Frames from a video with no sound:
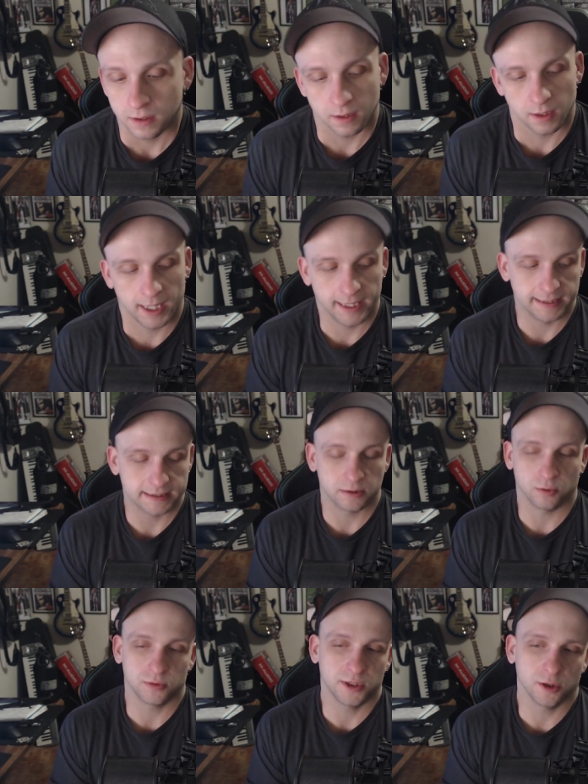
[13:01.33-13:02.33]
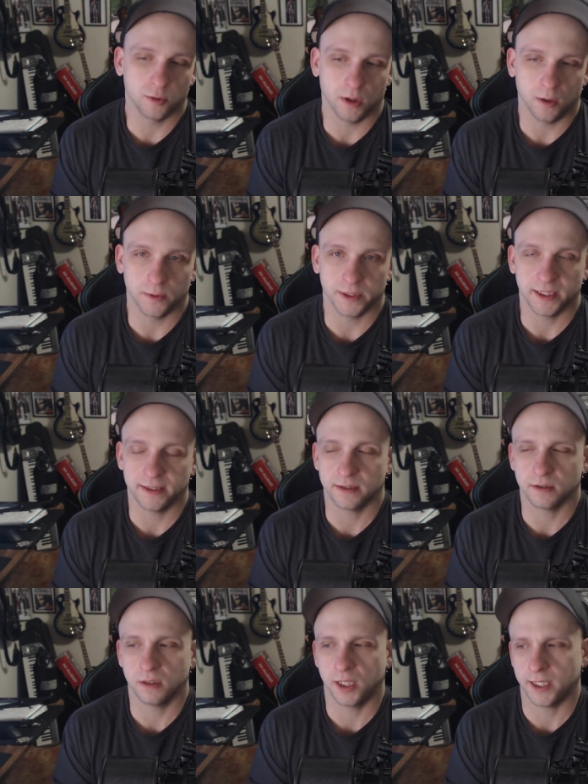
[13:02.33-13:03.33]
I just don't deal well with it.
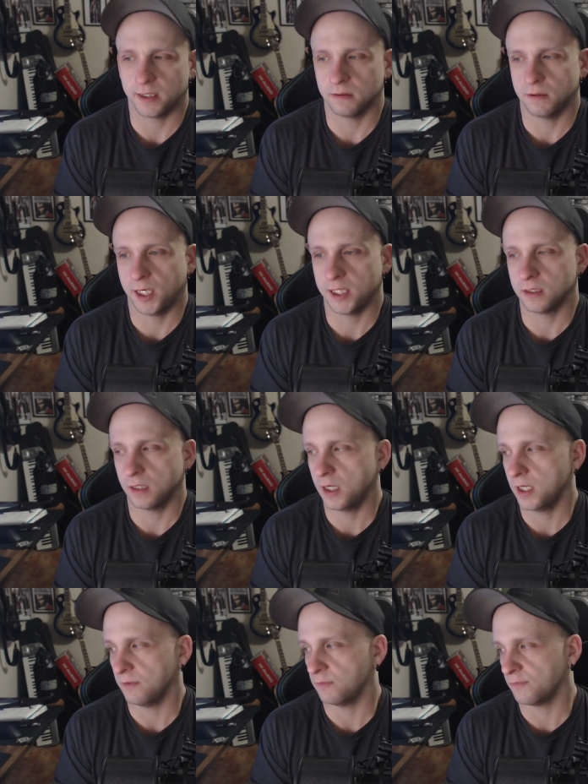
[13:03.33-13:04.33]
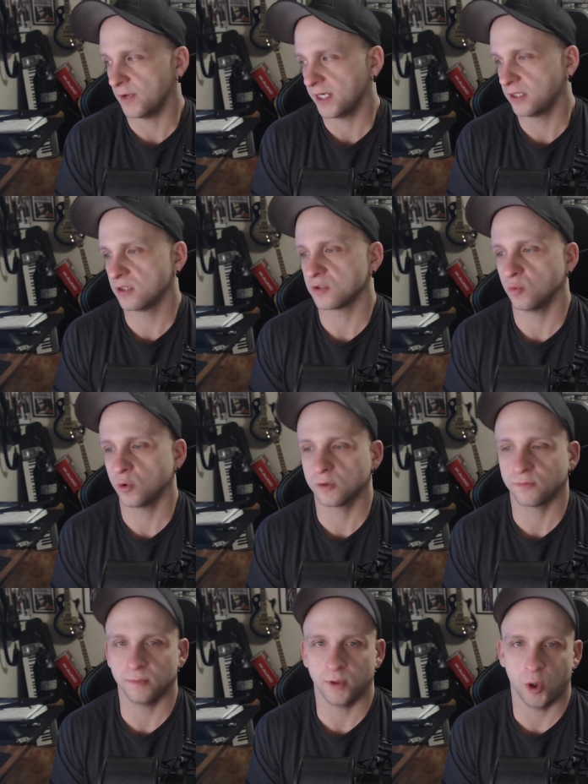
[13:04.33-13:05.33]
And like in life, if I could just work
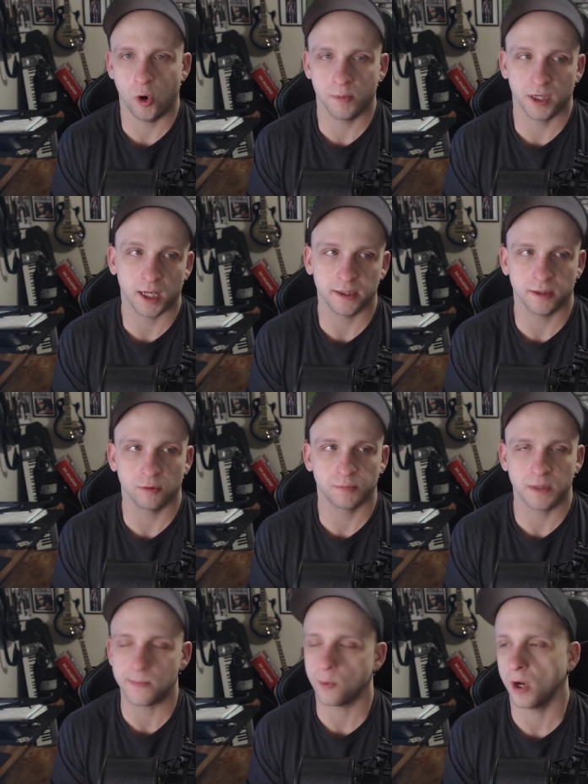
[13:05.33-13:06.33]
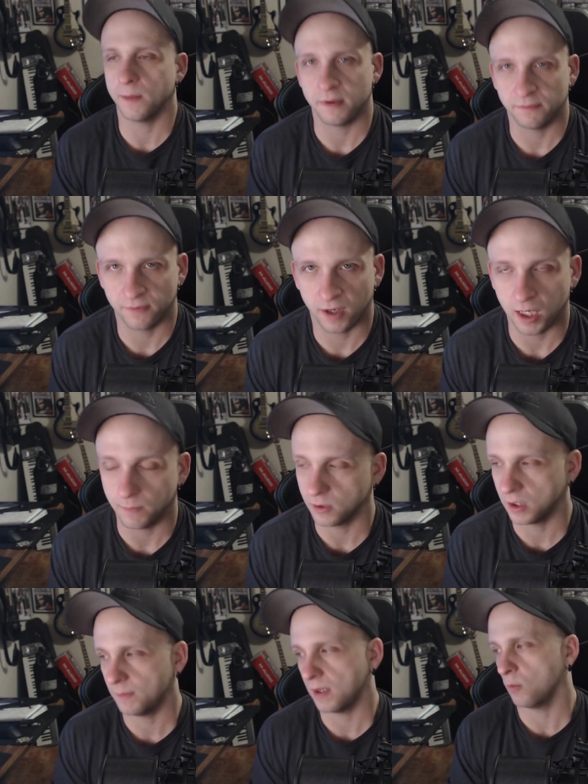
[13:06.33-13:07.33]
from home and not deal with people, I'd be fine. But
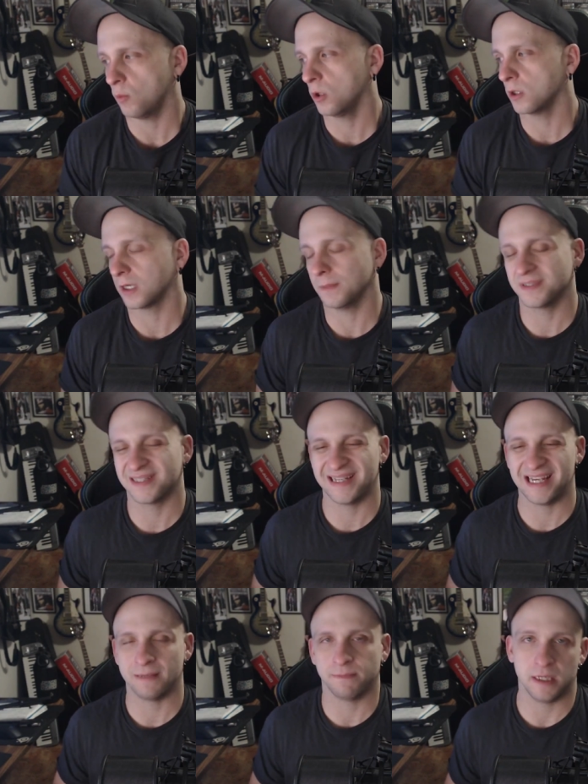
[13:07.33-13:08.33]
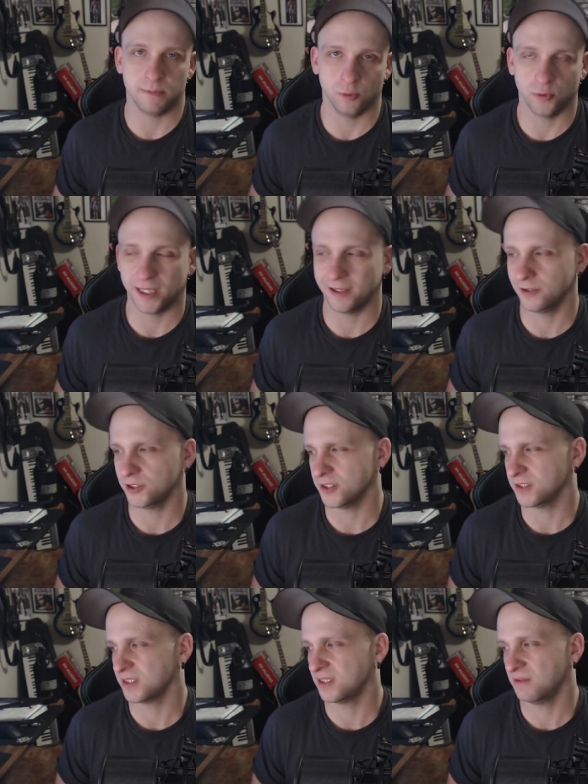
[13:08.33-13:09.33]
I'm at work, I'm seeing people that are
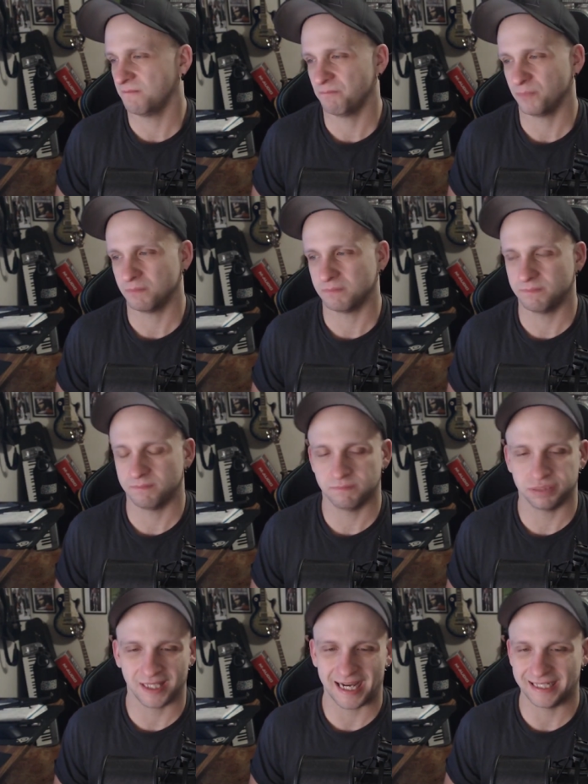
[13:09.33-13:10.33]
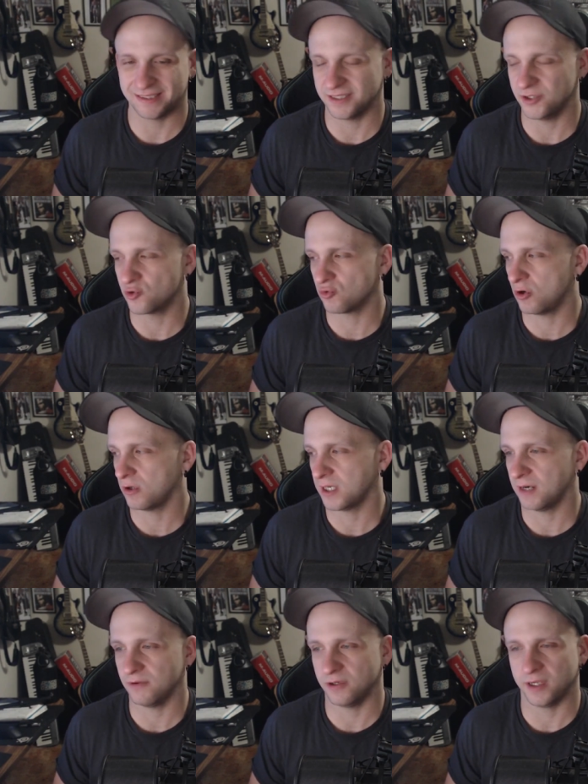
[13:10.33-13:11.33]
just blasted drunk
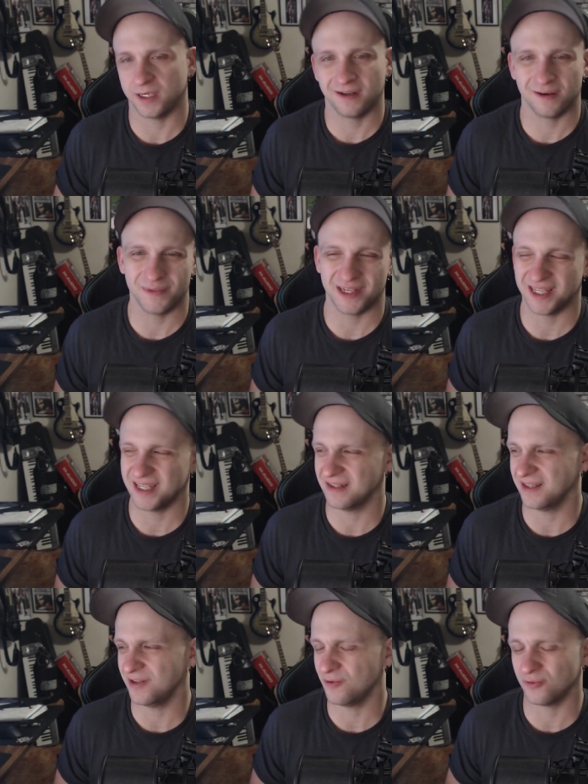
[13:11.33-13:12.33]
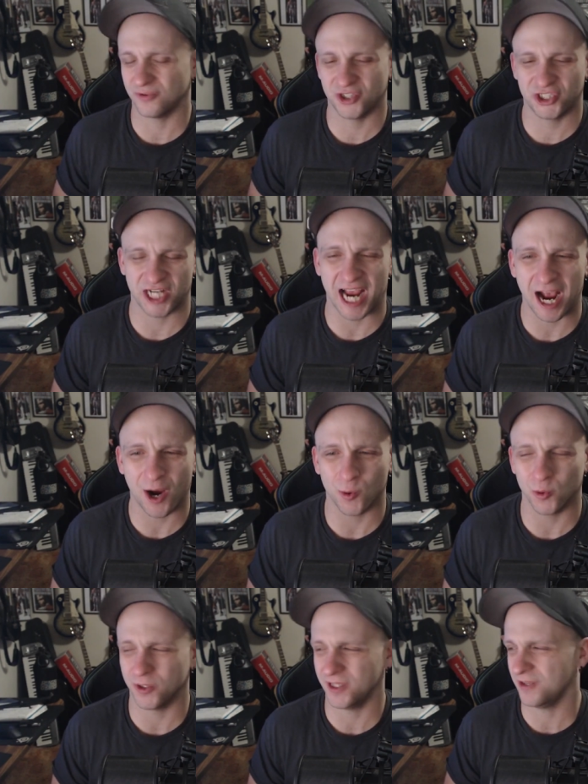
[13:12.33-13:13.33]
every night coming in. They don't
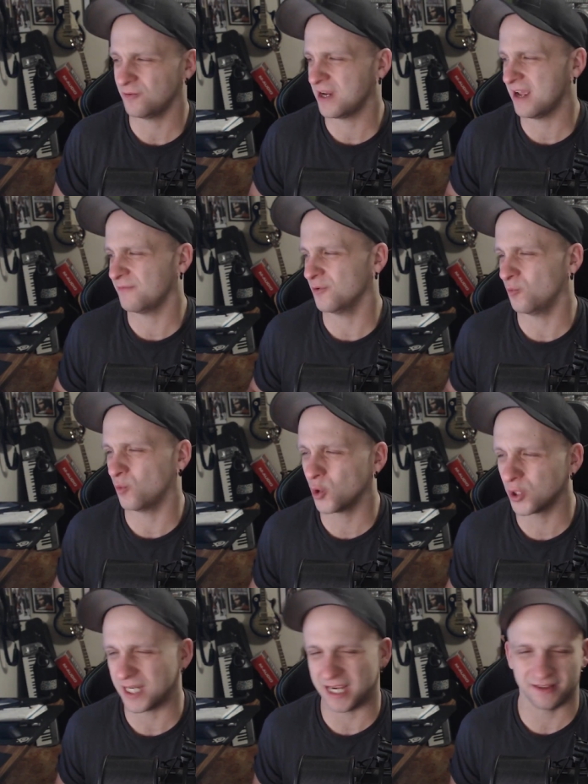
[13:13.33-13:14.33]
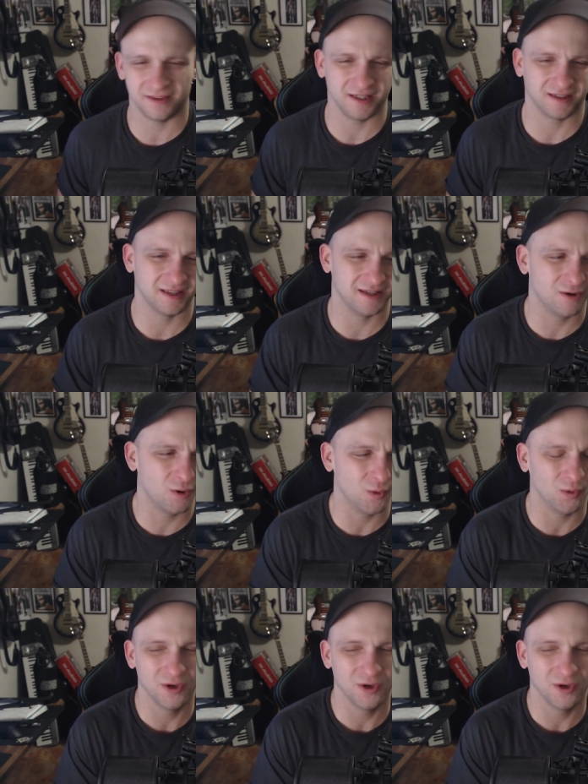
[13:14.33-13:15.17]
shower, they don't have the work ethic, they don't